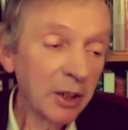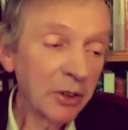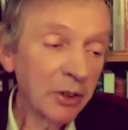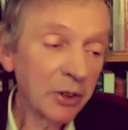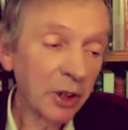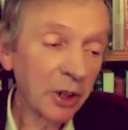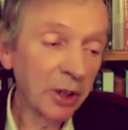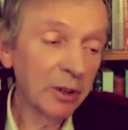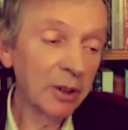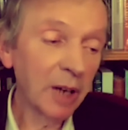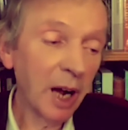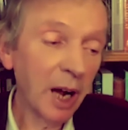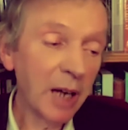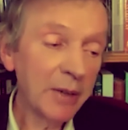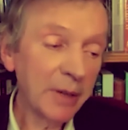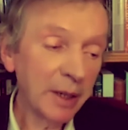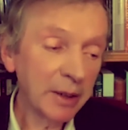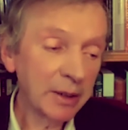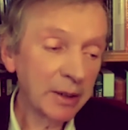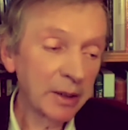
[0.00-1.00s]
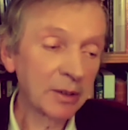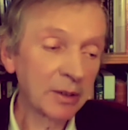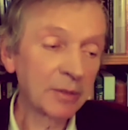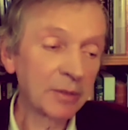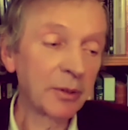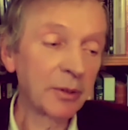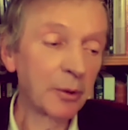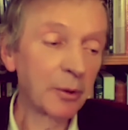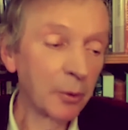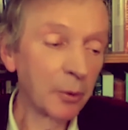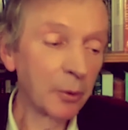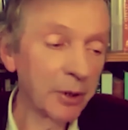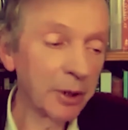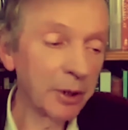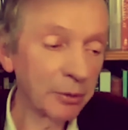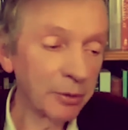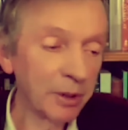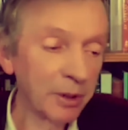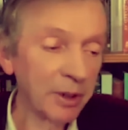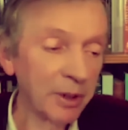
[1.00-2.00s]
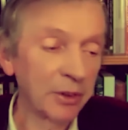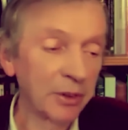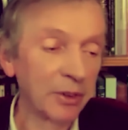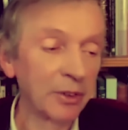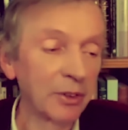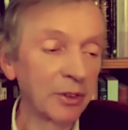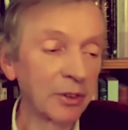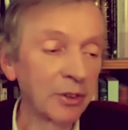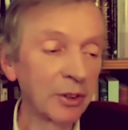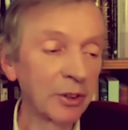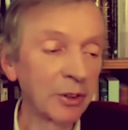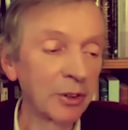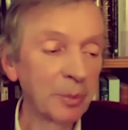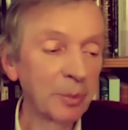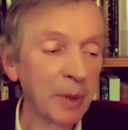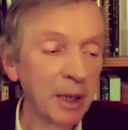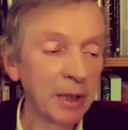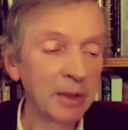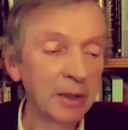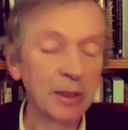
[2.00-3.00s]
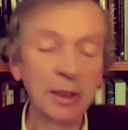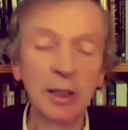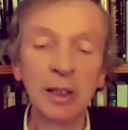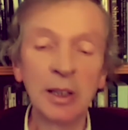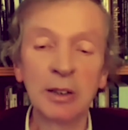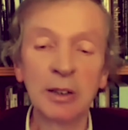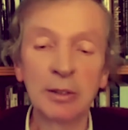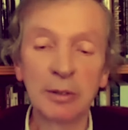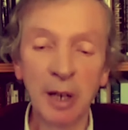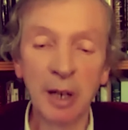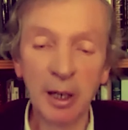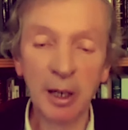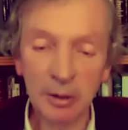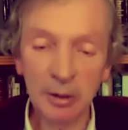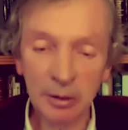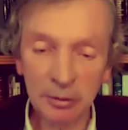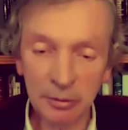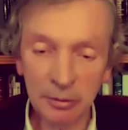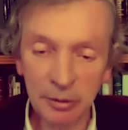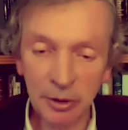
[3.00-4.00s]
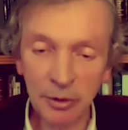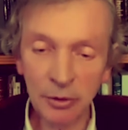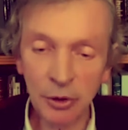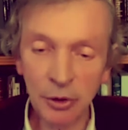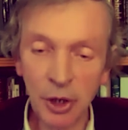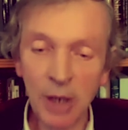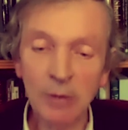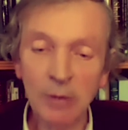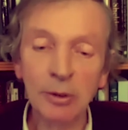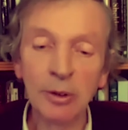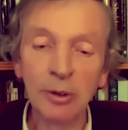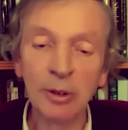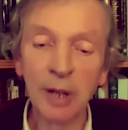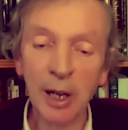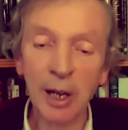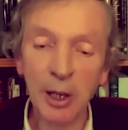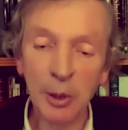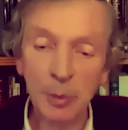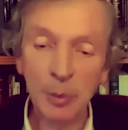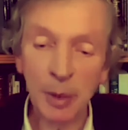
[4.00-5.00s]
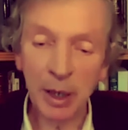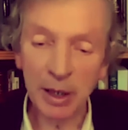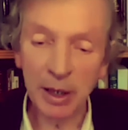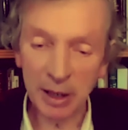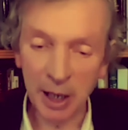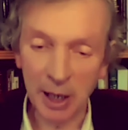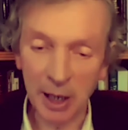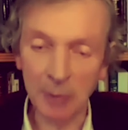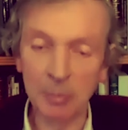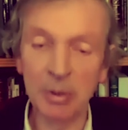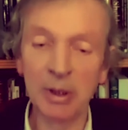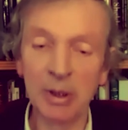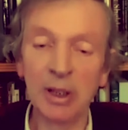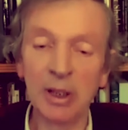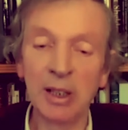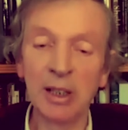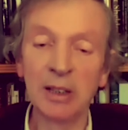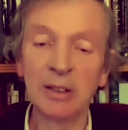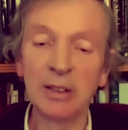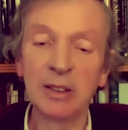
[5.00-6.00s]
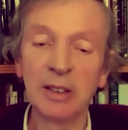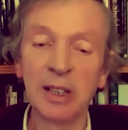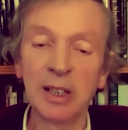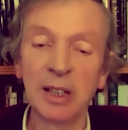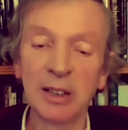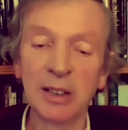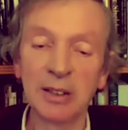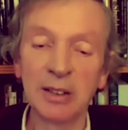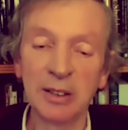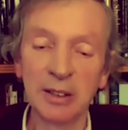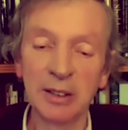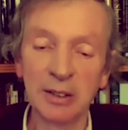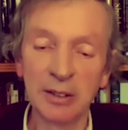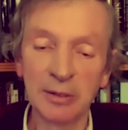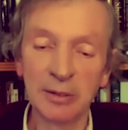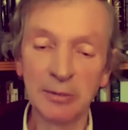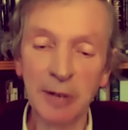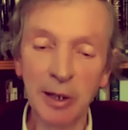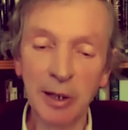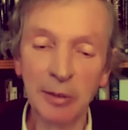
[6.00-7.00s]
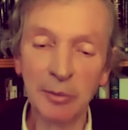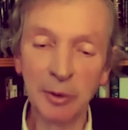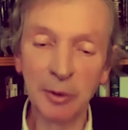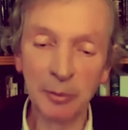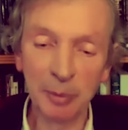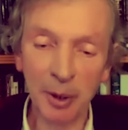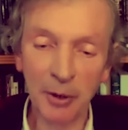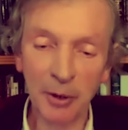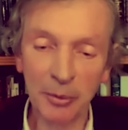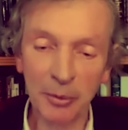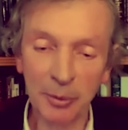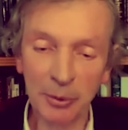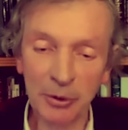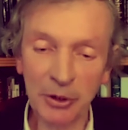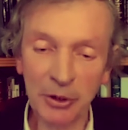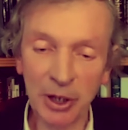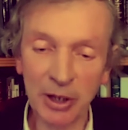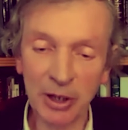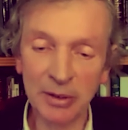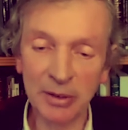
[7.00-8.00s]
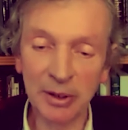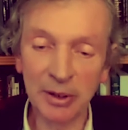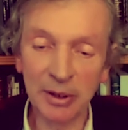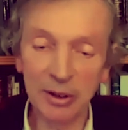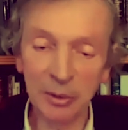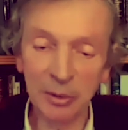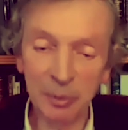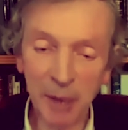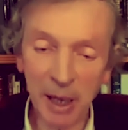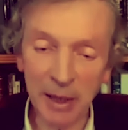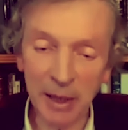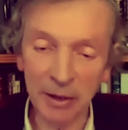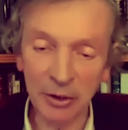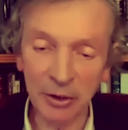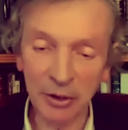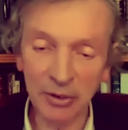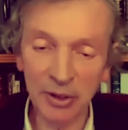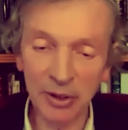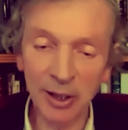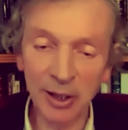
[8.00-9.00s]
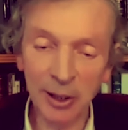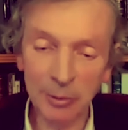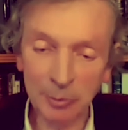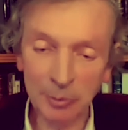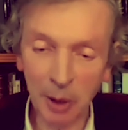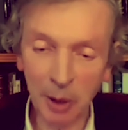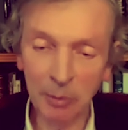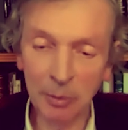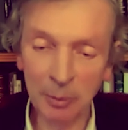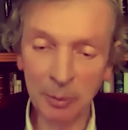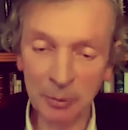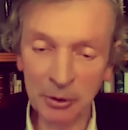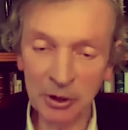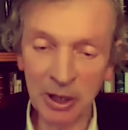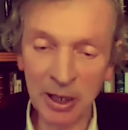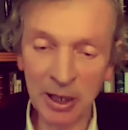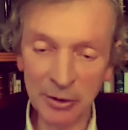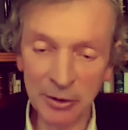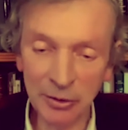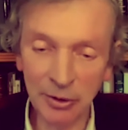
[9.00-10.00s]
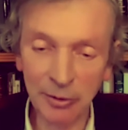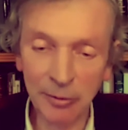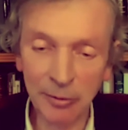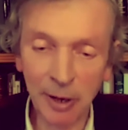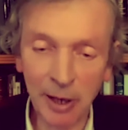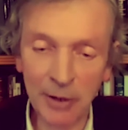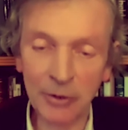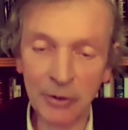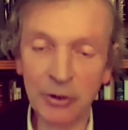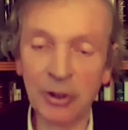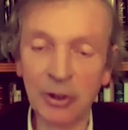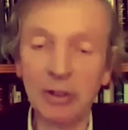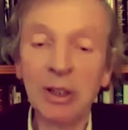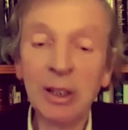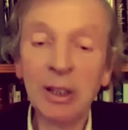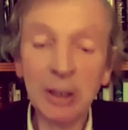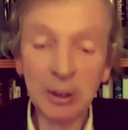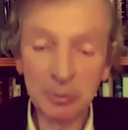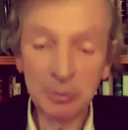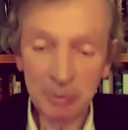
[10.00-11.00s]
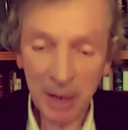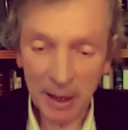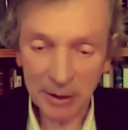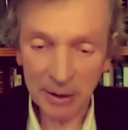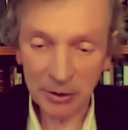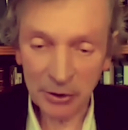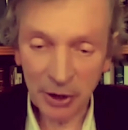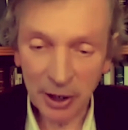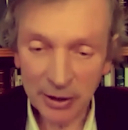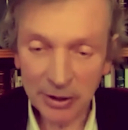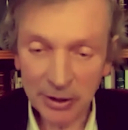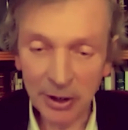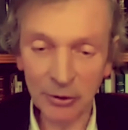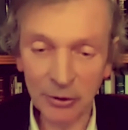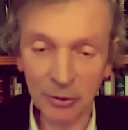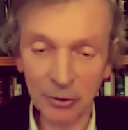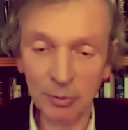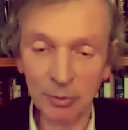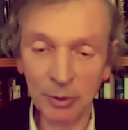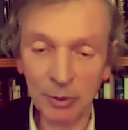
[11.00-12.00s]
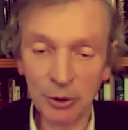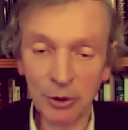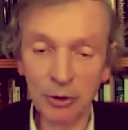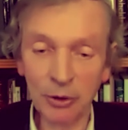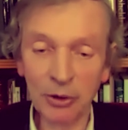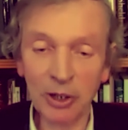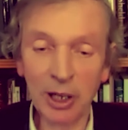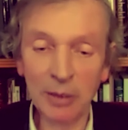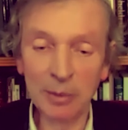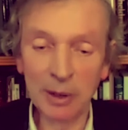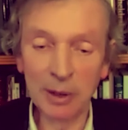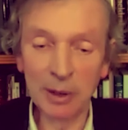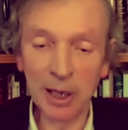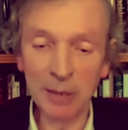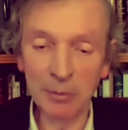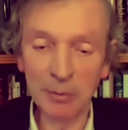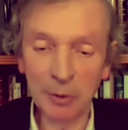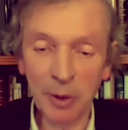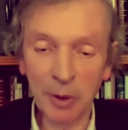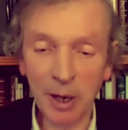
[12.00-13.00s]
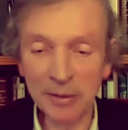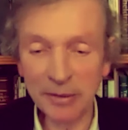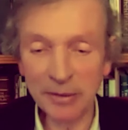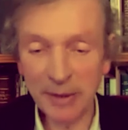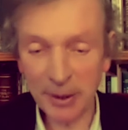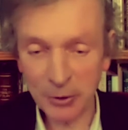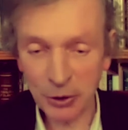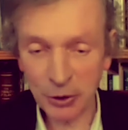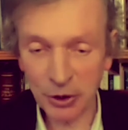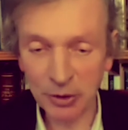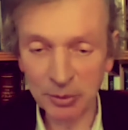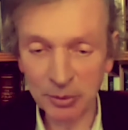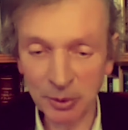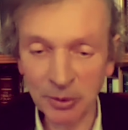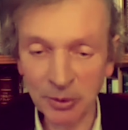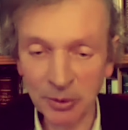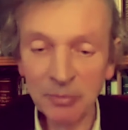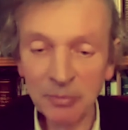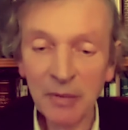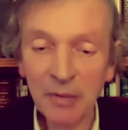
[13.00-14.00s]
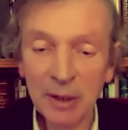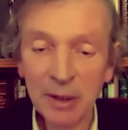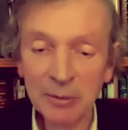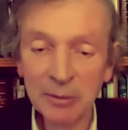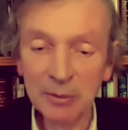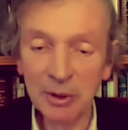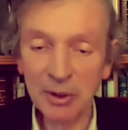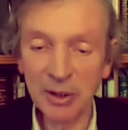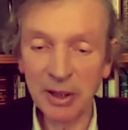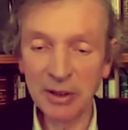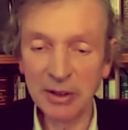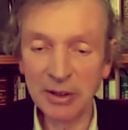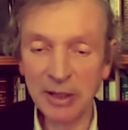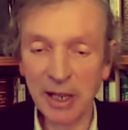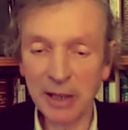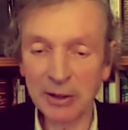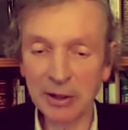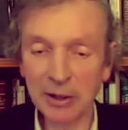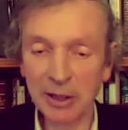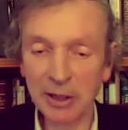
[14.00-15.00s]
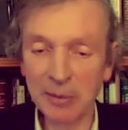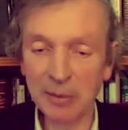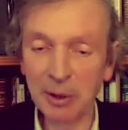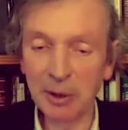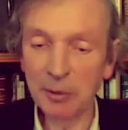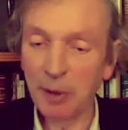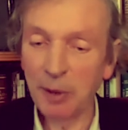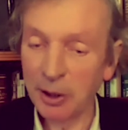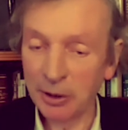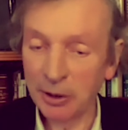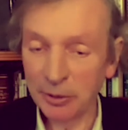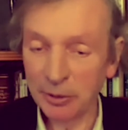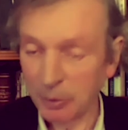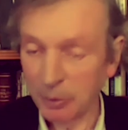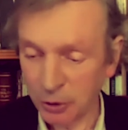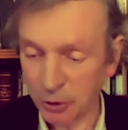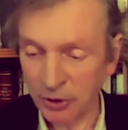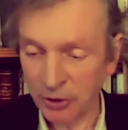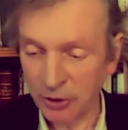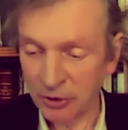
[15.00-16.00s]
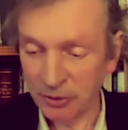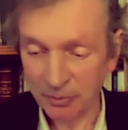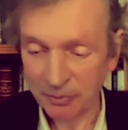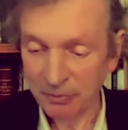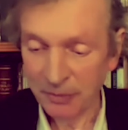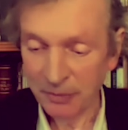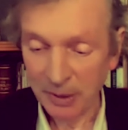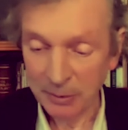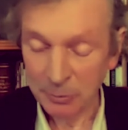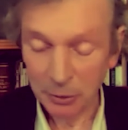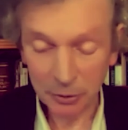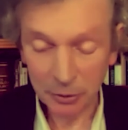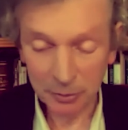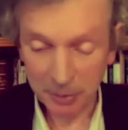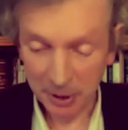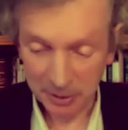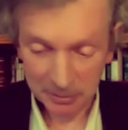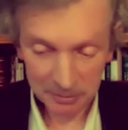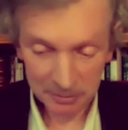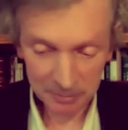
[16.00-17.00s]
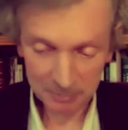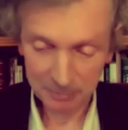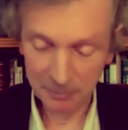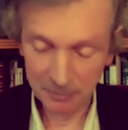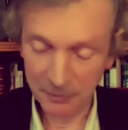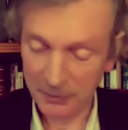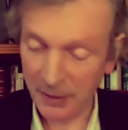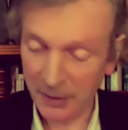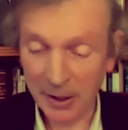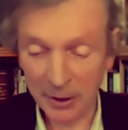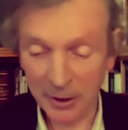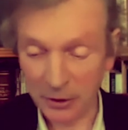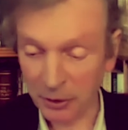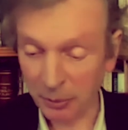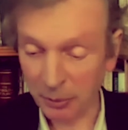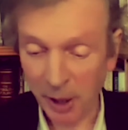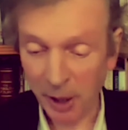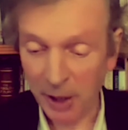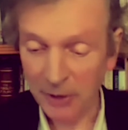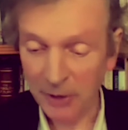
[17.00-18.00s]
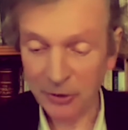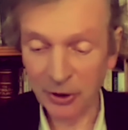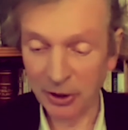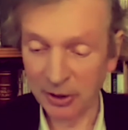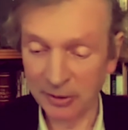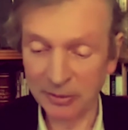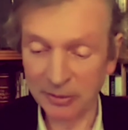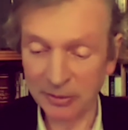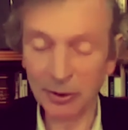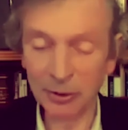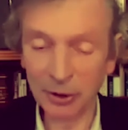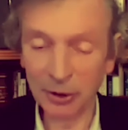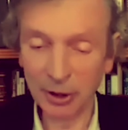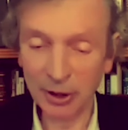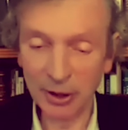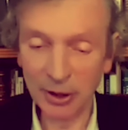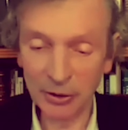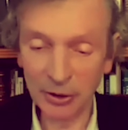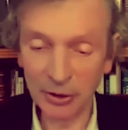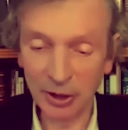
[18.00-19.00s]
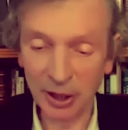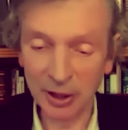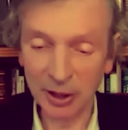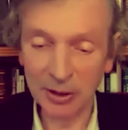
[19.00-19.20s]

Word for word: so I think that for all these reasons, there's been a, a, general opening up in, in the realm of possible scientific debates. And the hard problem has led to a rise in panpsychism, which has now become quite fashionable within the academic world, which is would have been very surprising 40 years ago.